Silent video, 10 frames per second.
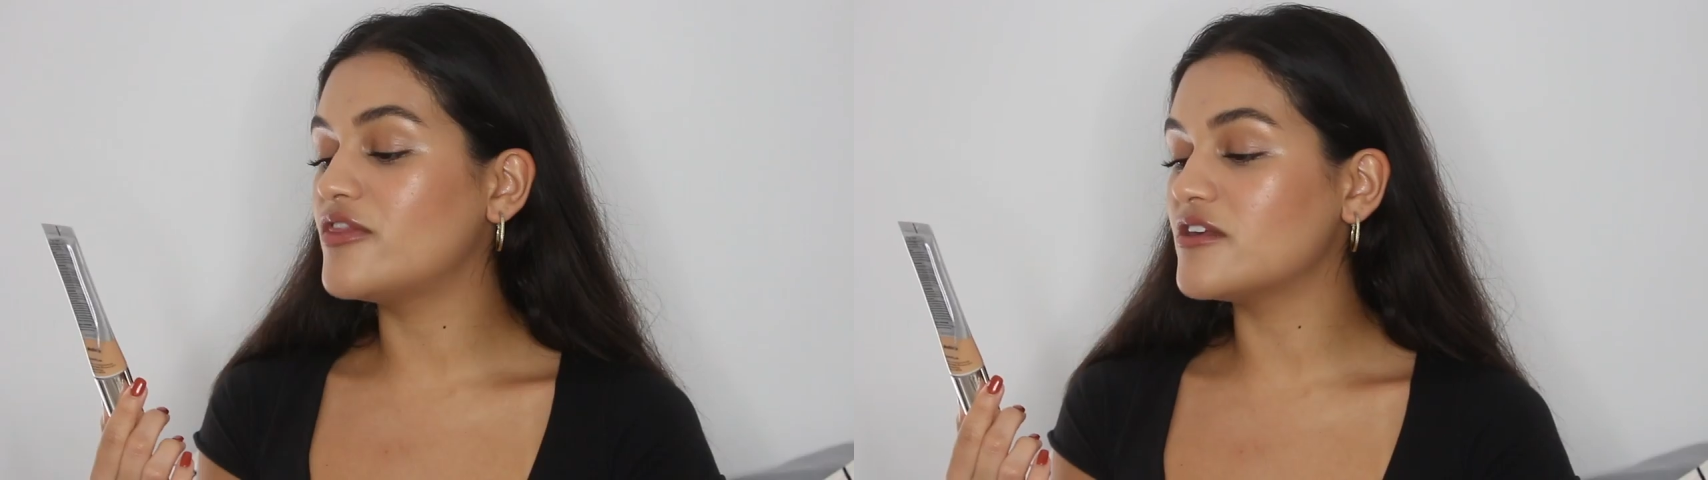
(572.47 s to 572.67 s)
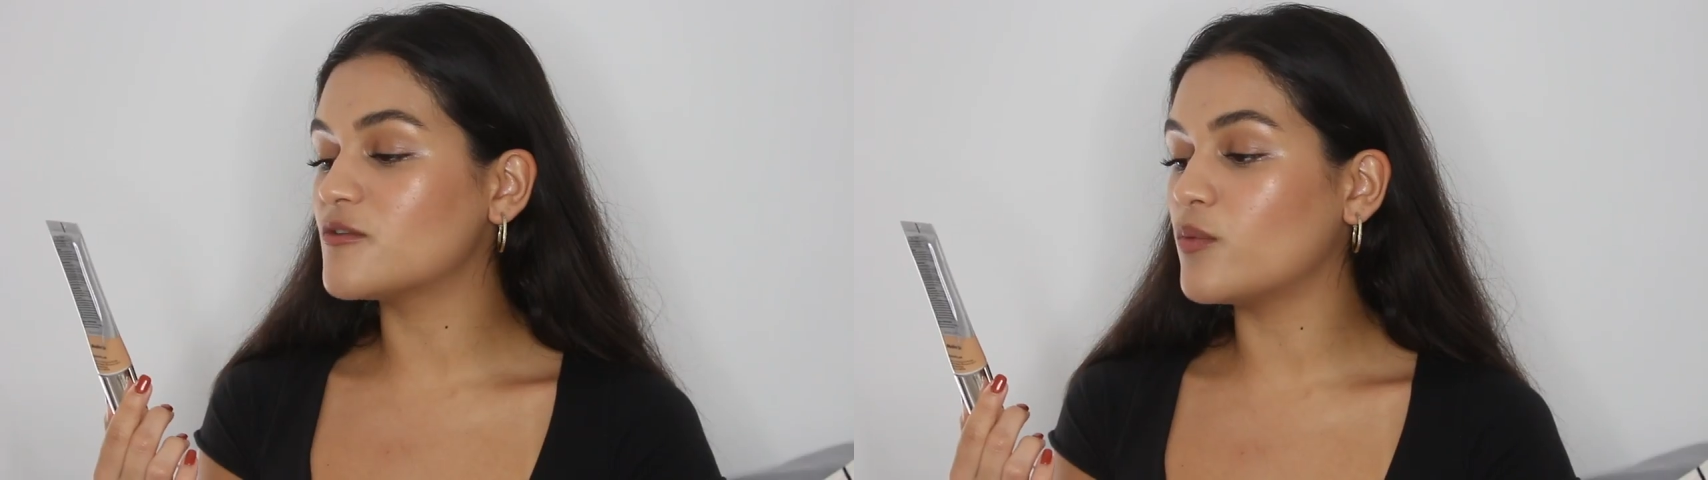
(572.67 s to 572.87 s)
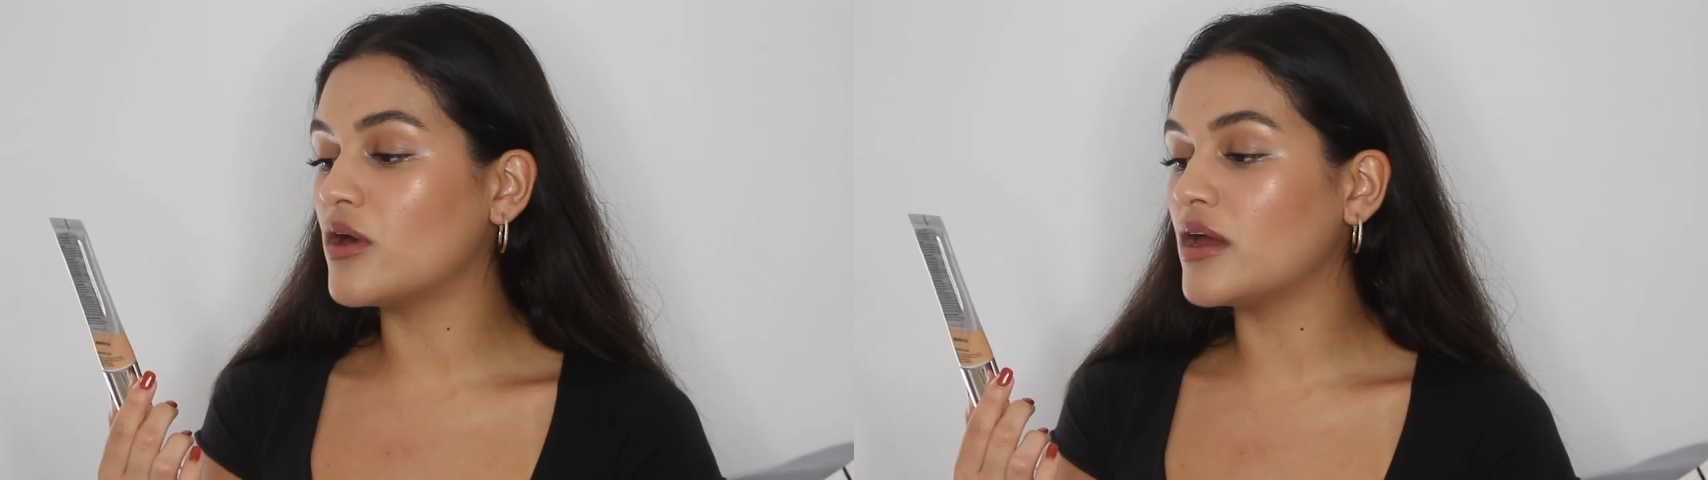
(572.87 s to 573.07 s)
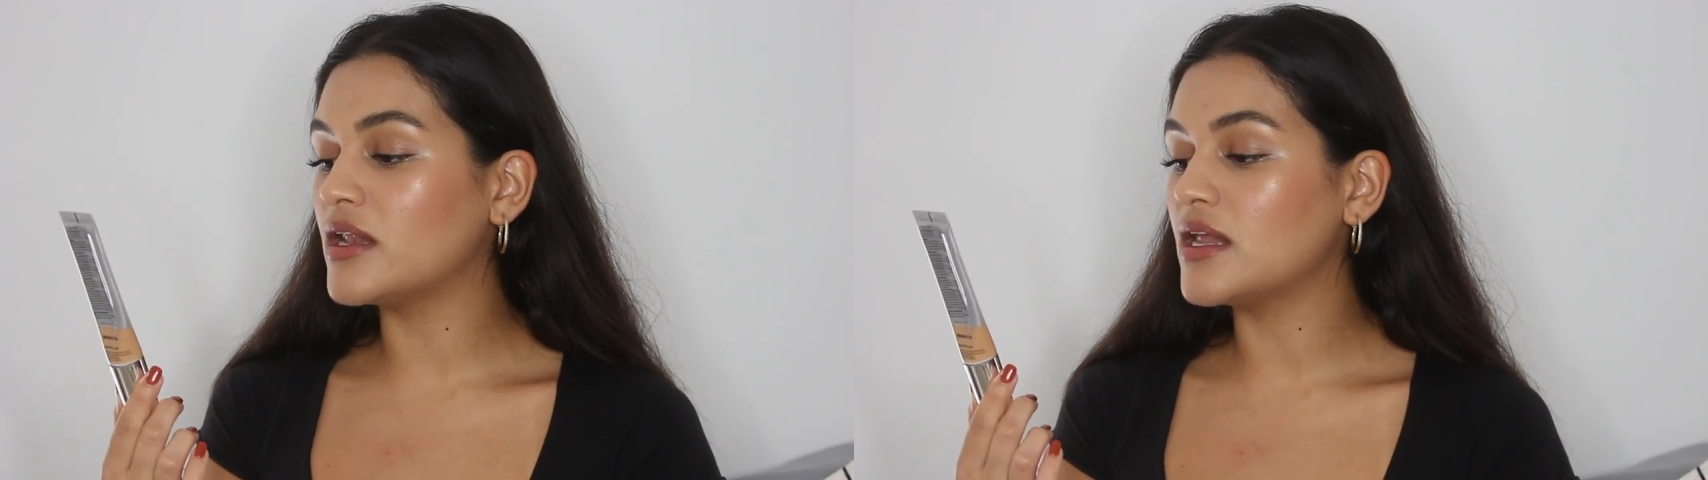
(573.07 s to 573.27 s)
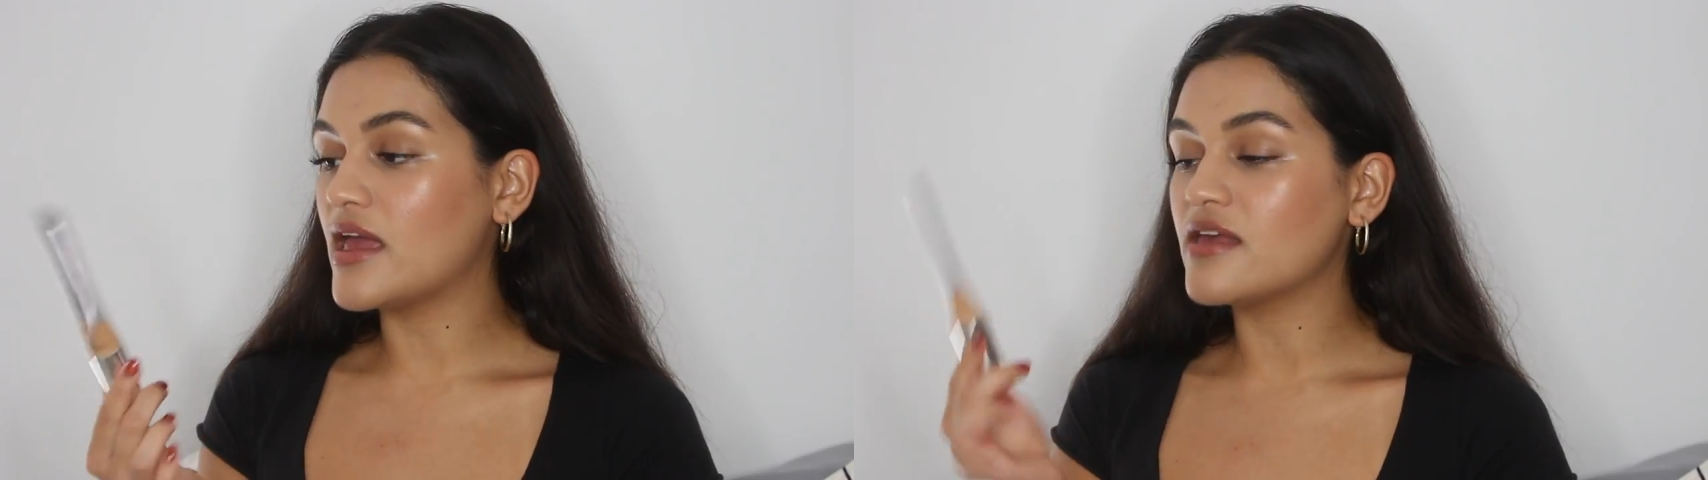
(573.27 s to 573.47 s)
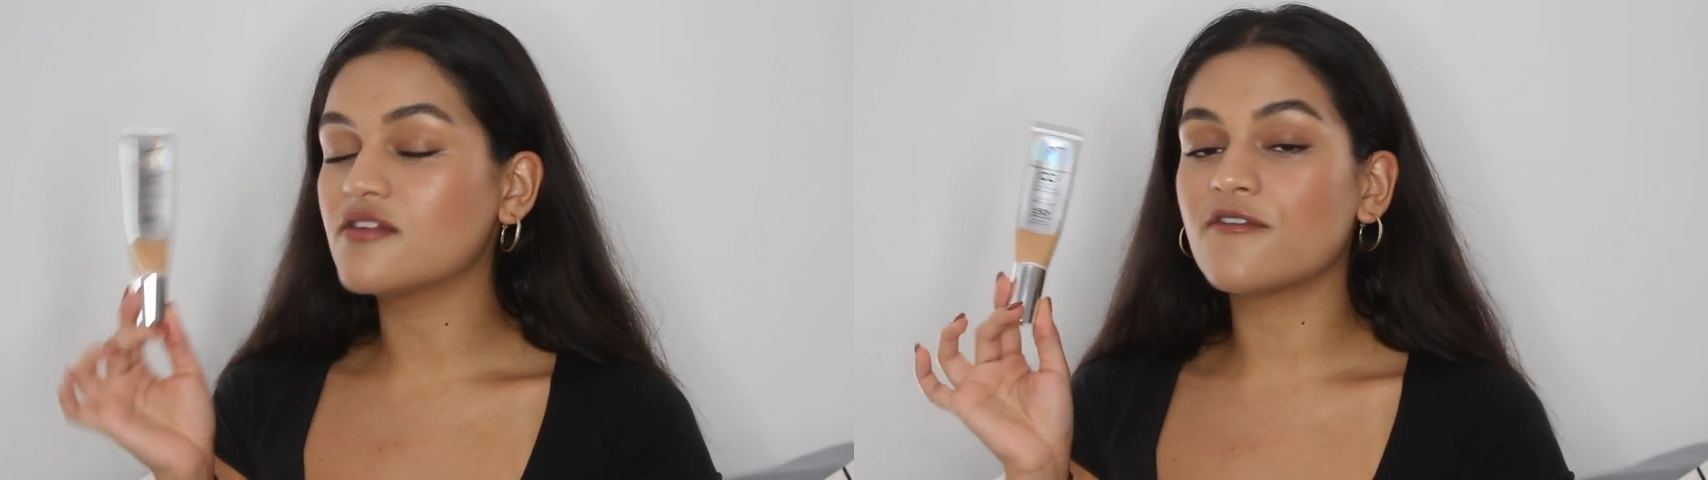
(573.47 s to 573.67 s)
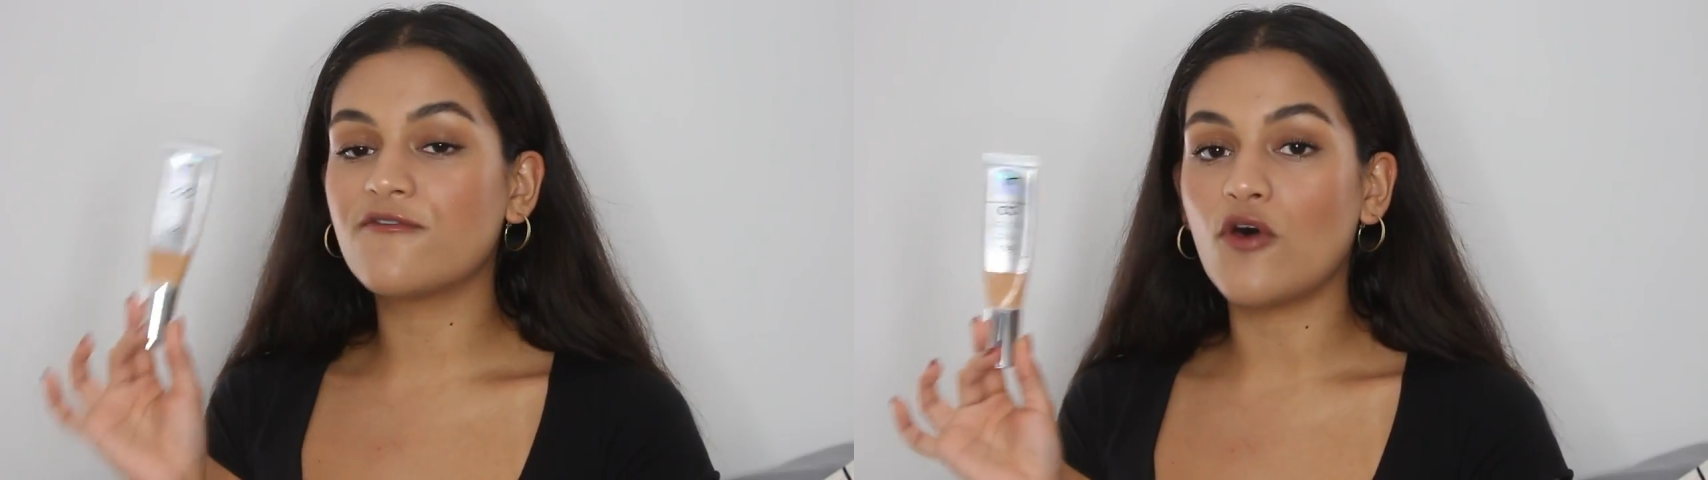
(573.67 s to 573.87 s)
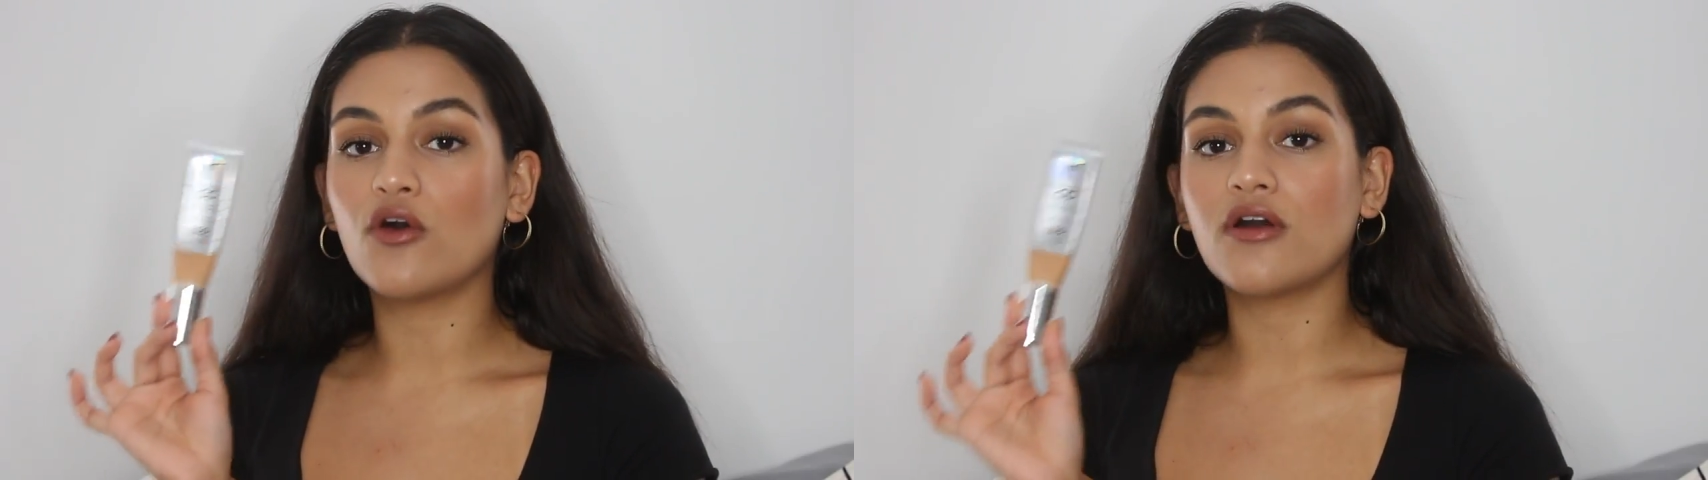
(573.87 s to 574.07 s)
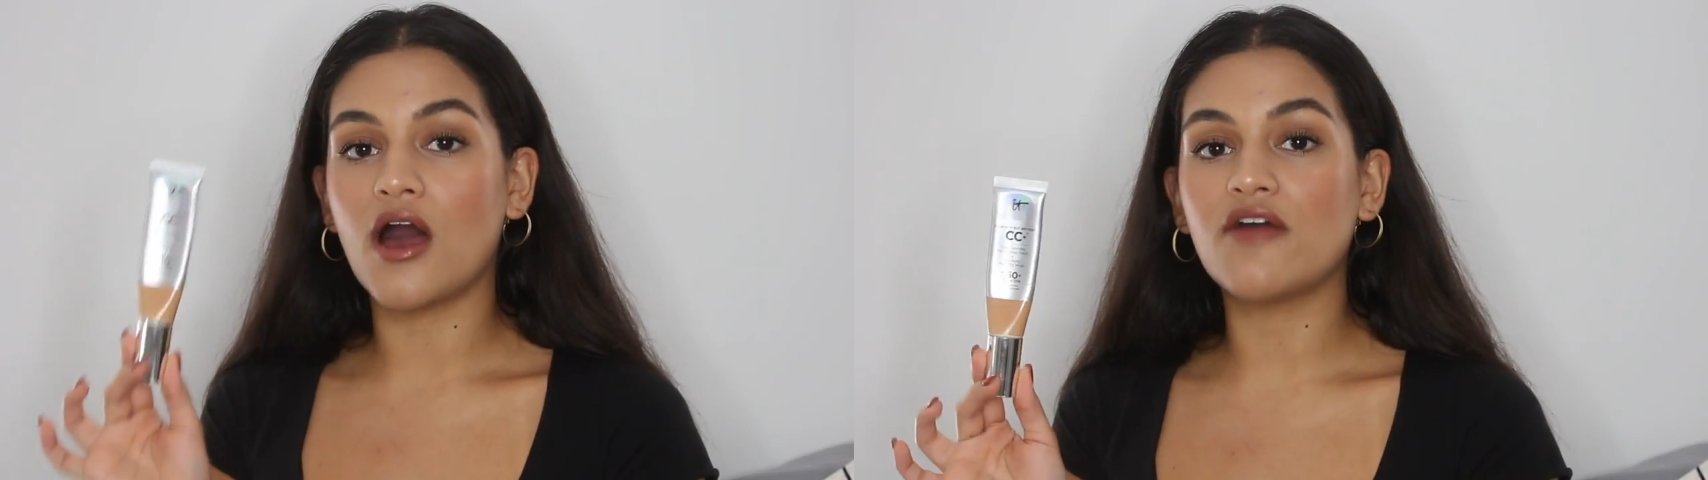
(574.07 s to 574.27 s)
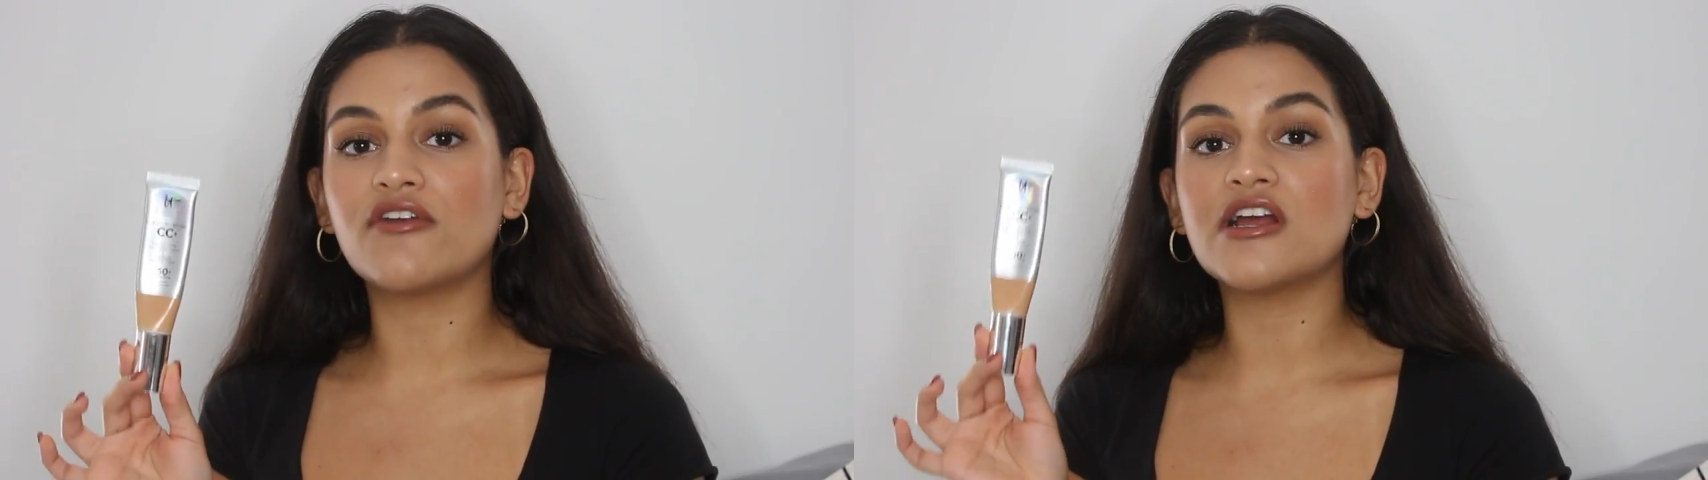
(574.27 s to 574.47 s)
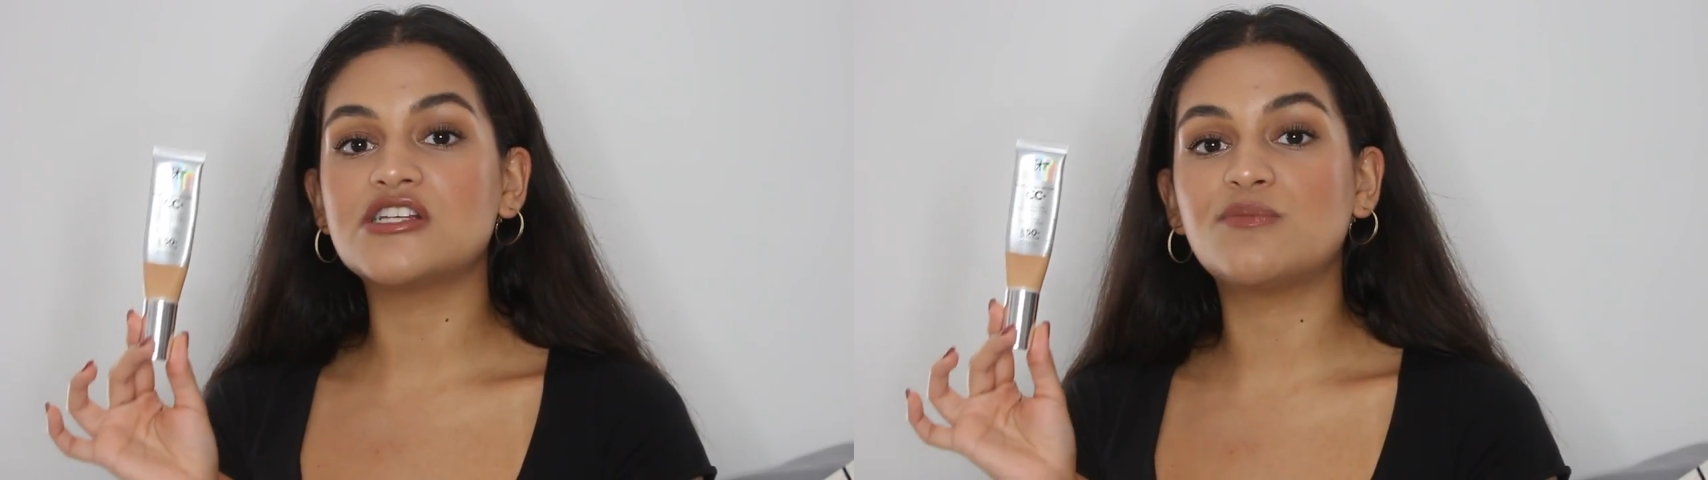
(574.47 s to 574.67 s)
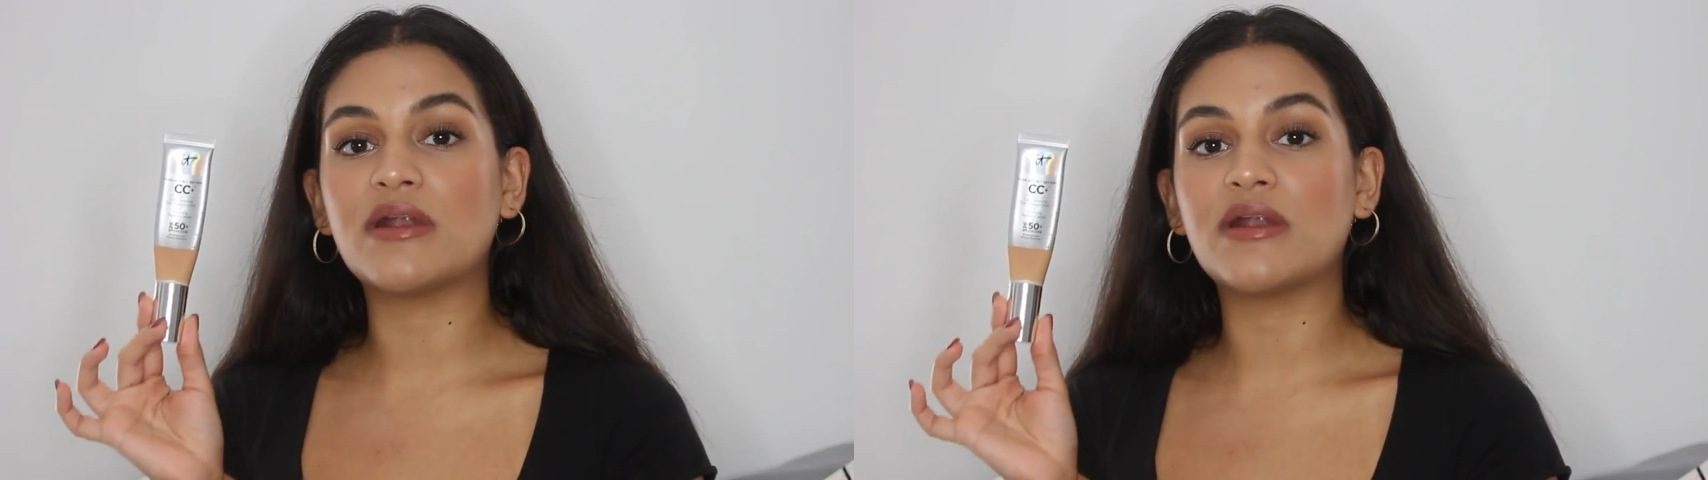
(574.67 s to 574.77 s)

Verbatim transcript: This one is full coverage,